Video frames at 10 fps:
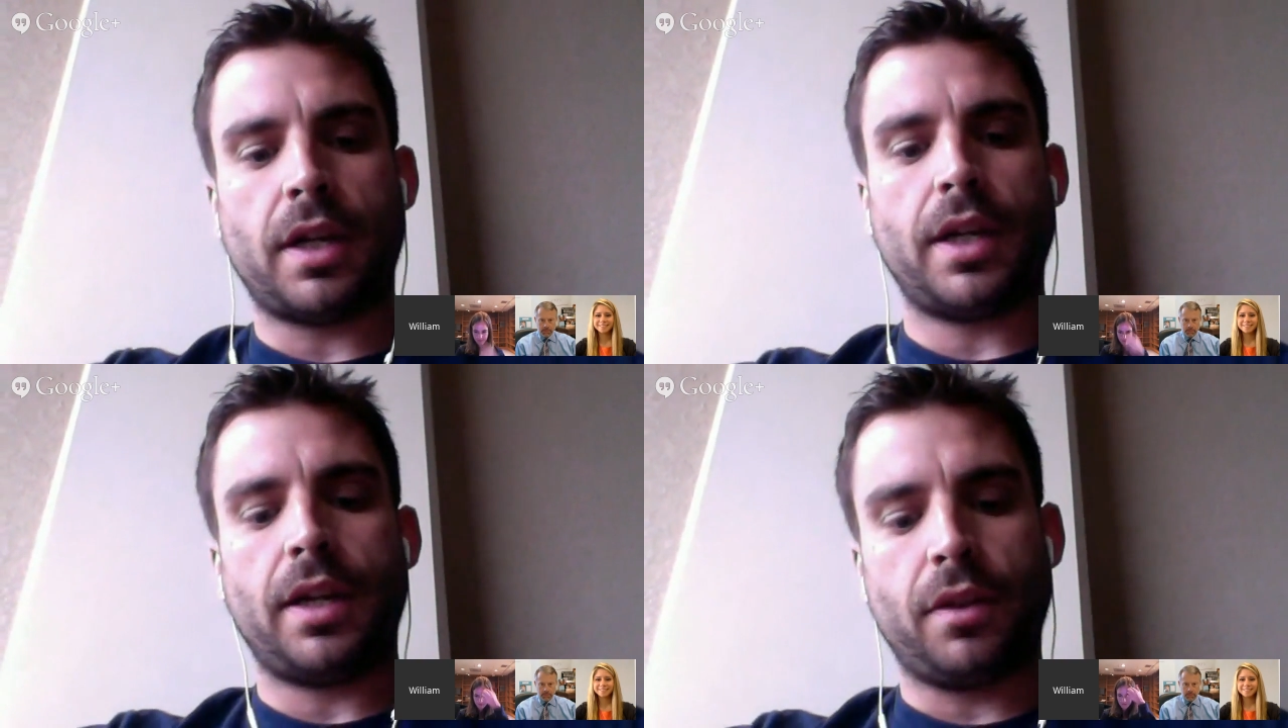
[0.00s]

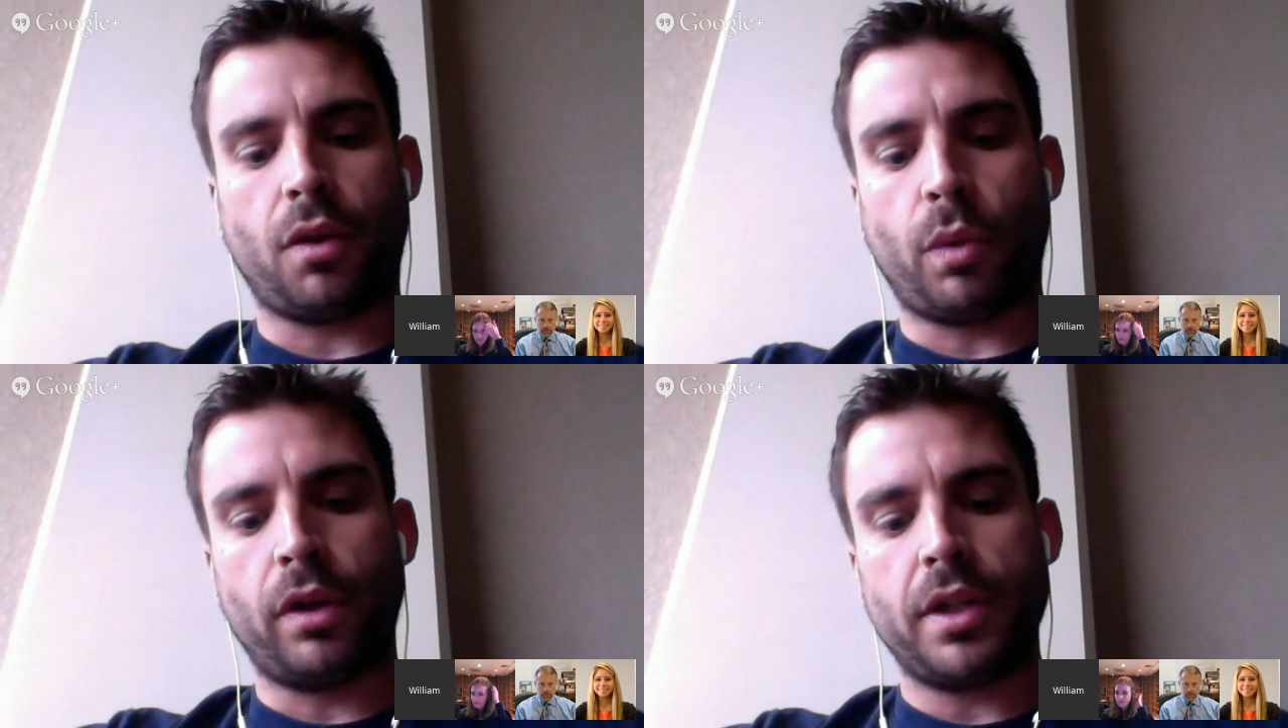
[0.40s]

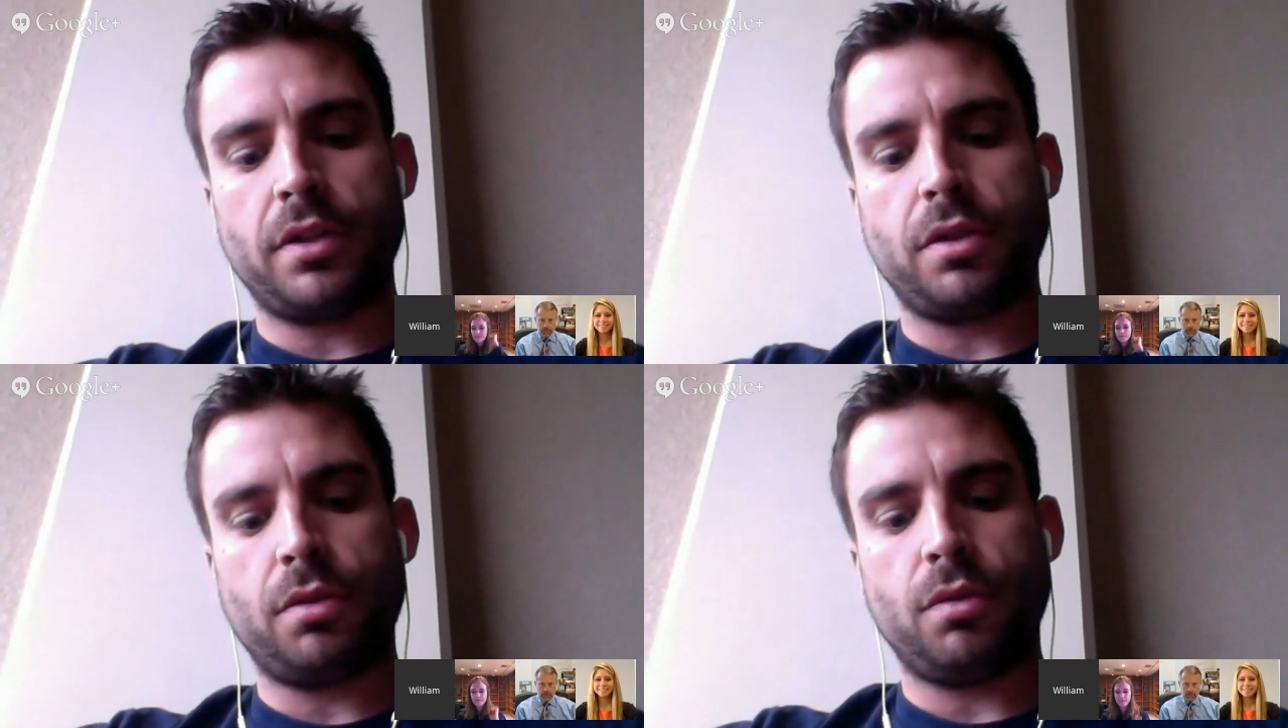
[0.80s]
and they're
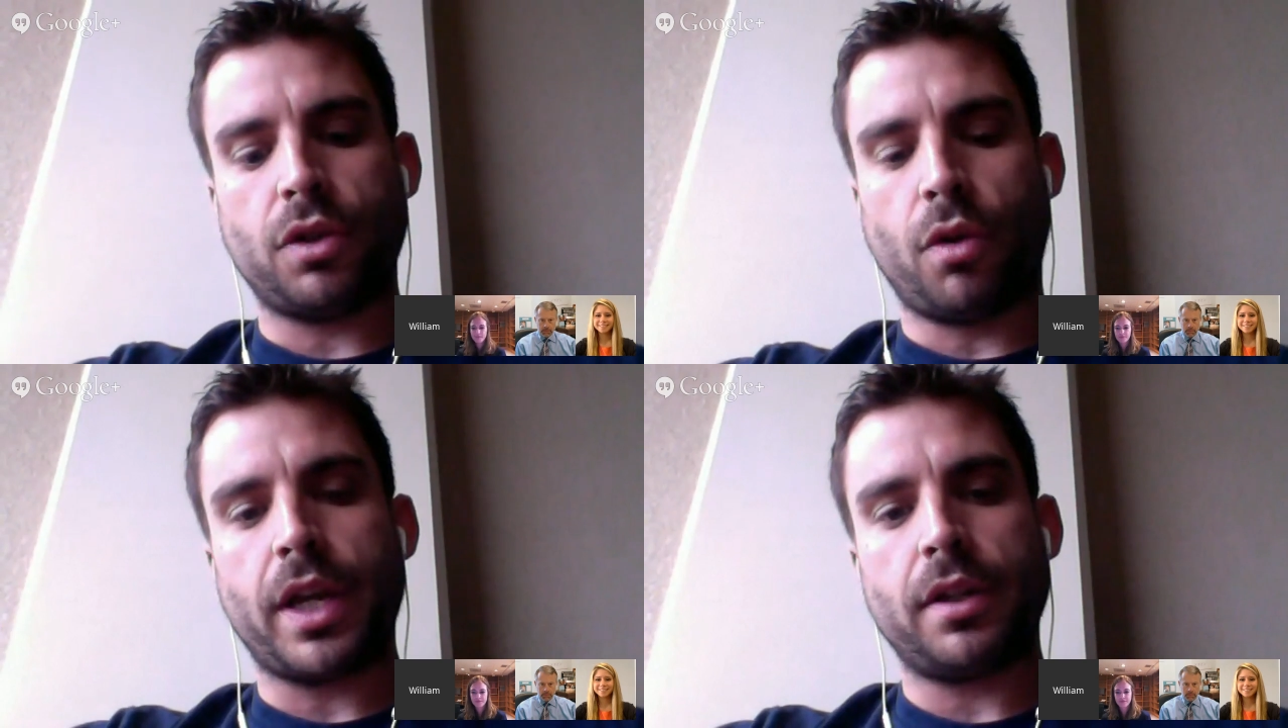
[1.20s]
willing
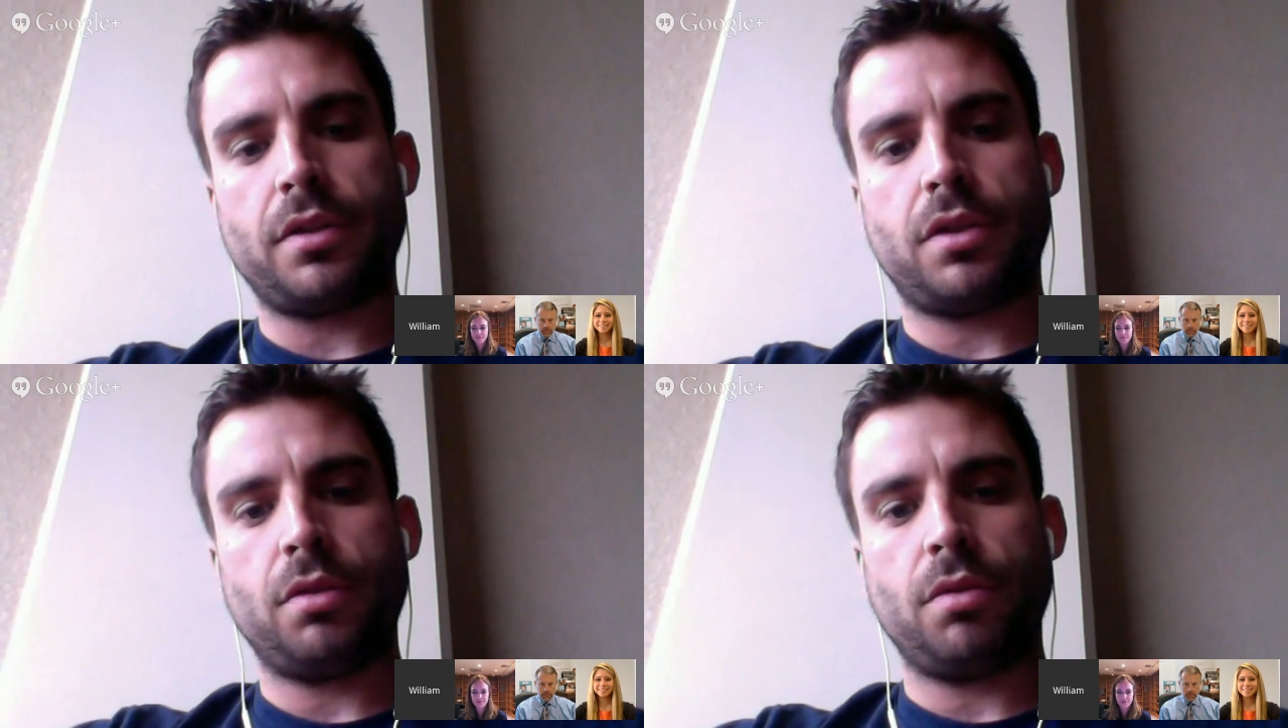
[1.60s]
to
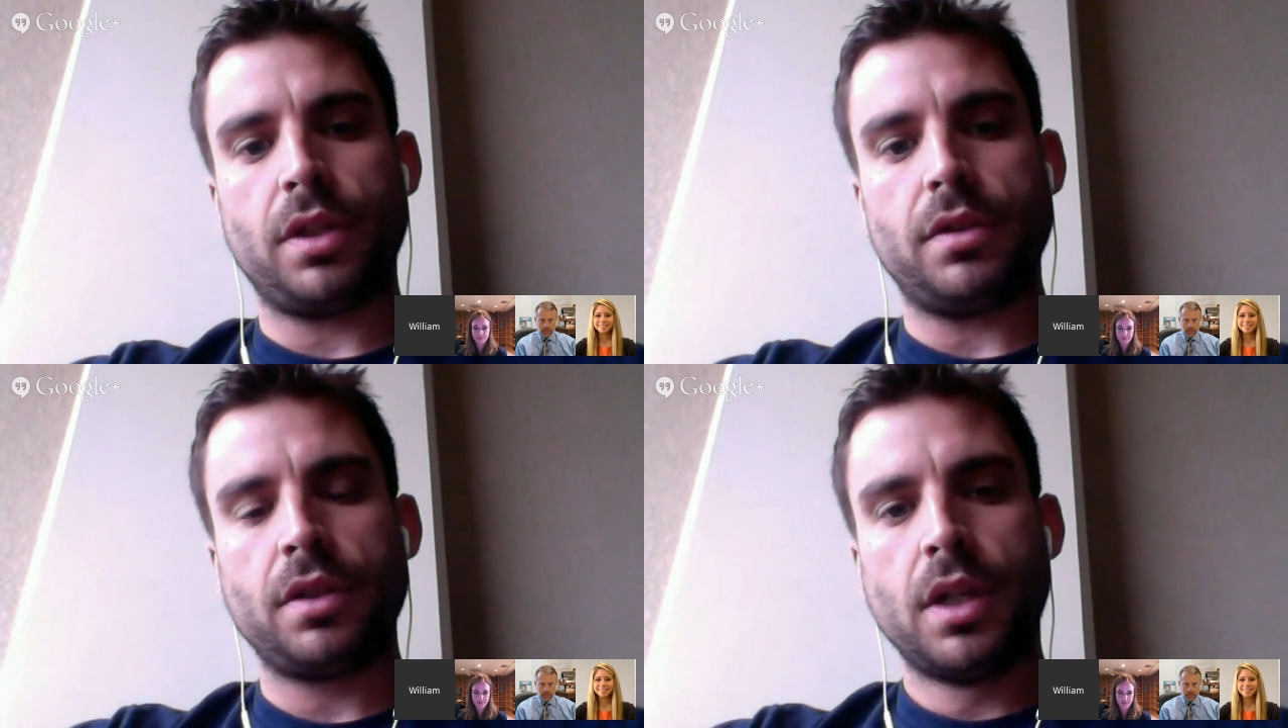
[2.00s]
donate
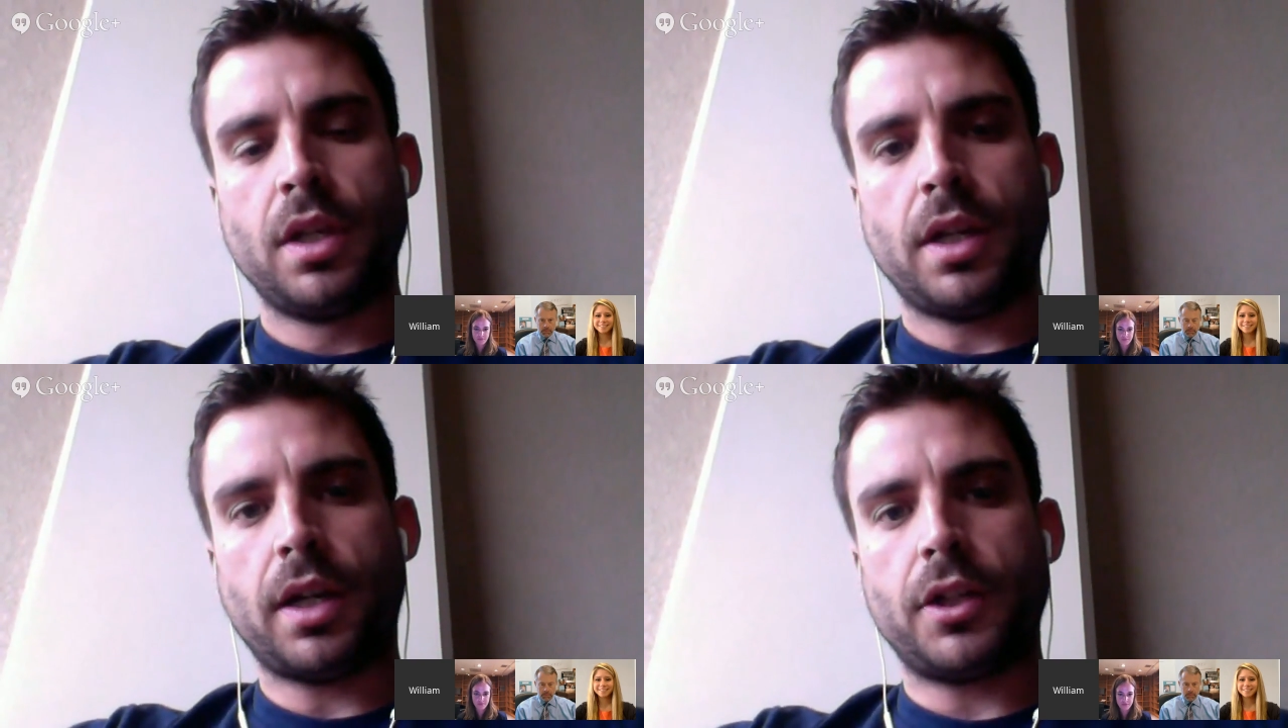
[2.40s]
to these
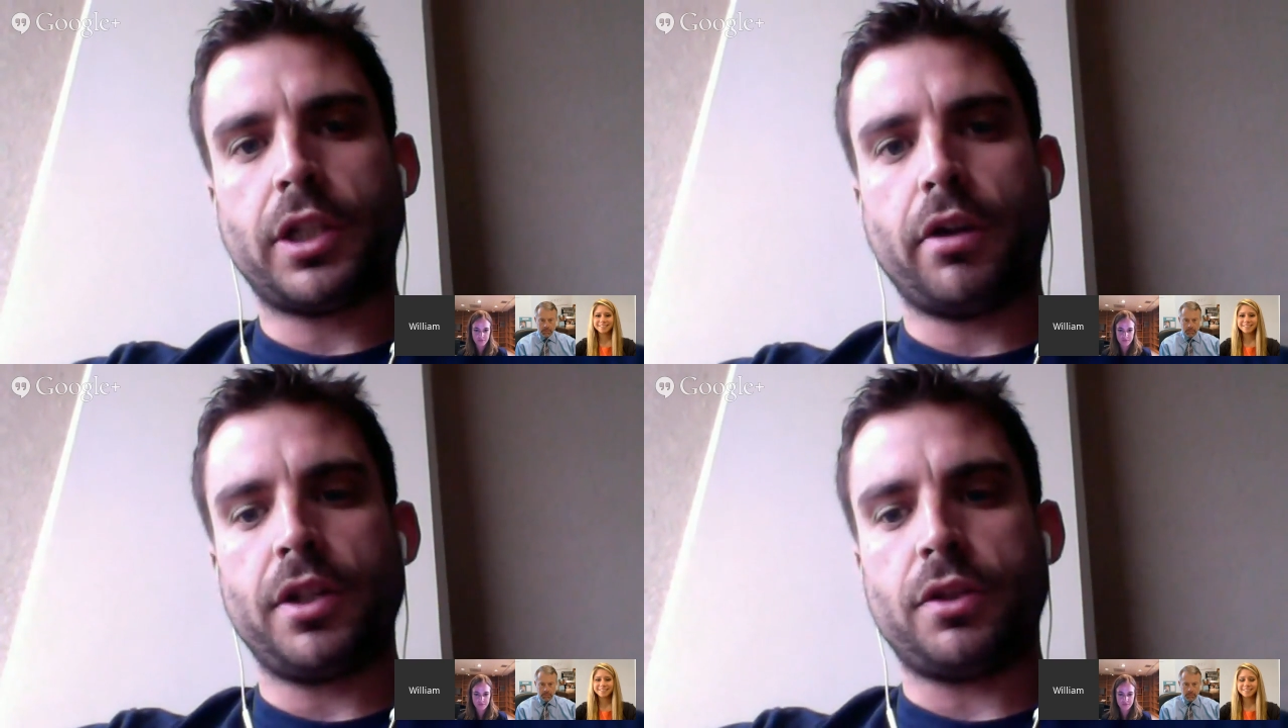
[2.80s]

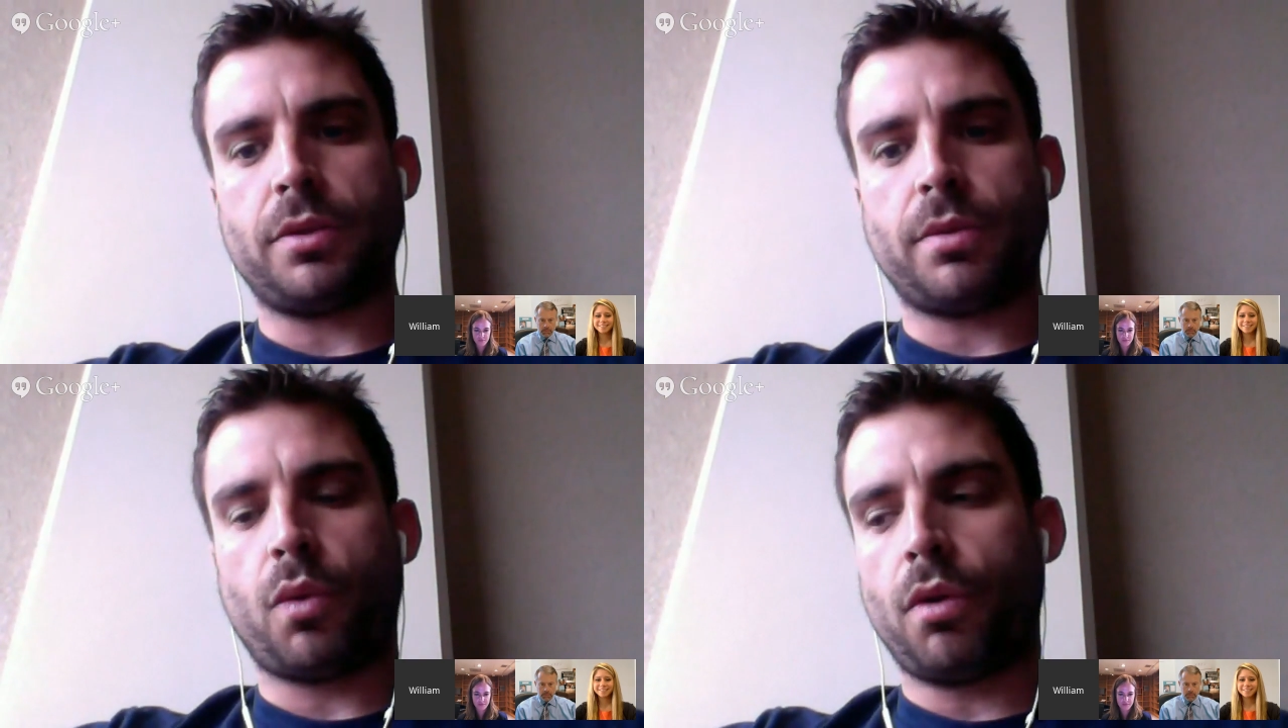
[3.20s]

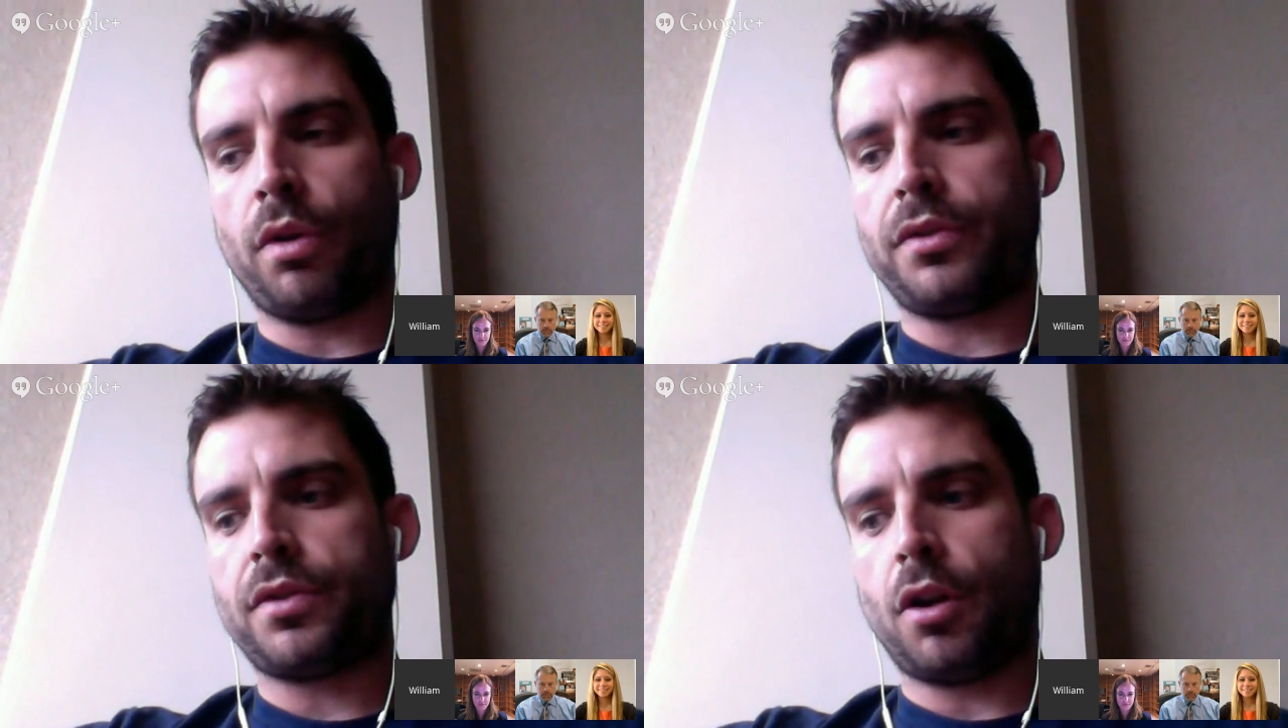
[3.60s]
charities around the world.